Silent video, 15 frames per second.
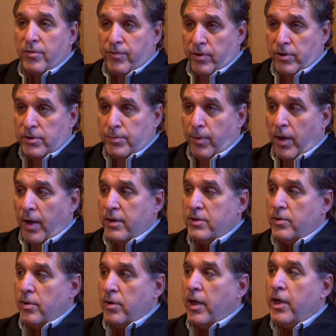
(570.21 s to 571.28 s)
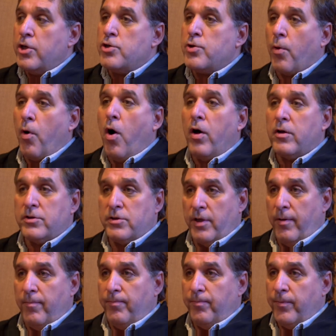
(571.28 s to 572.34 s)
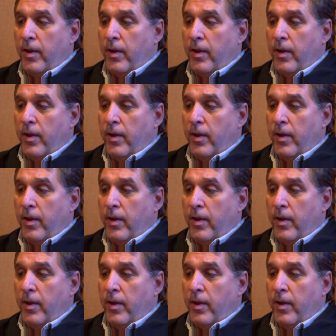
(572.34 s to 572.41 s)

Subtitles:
first place, it draws them.